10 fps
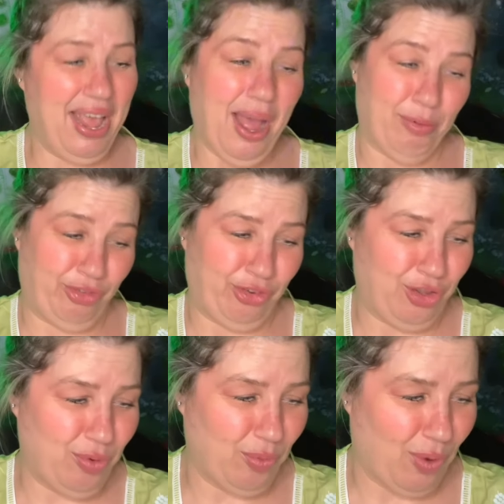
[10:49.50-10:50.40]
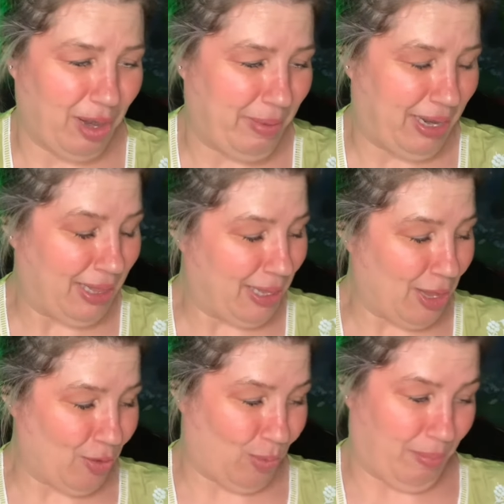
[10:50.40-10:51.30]
I'm sure you were wanting me to get the
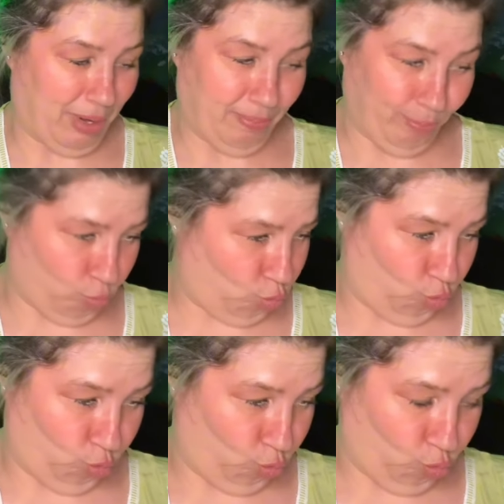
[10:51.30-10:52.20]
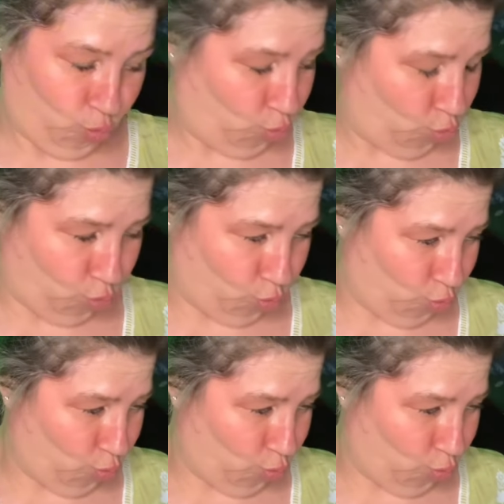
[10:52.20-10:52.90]
other one, but mm, mm-mm.